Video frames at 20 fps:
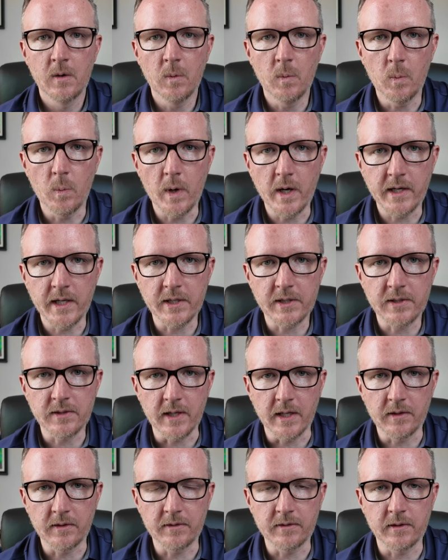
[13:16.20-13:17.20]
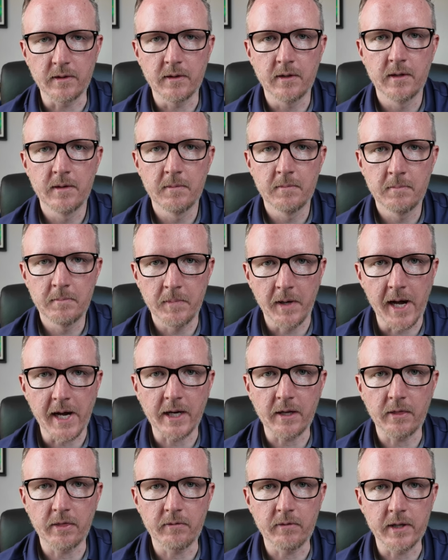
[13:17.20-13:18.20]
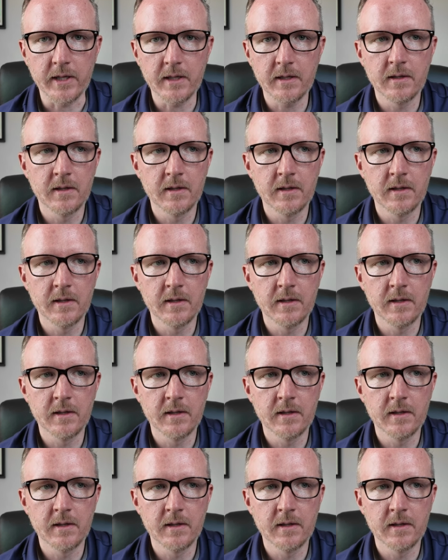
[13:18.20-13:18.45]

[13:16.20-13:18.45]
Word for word: one inch sensor Pocket three.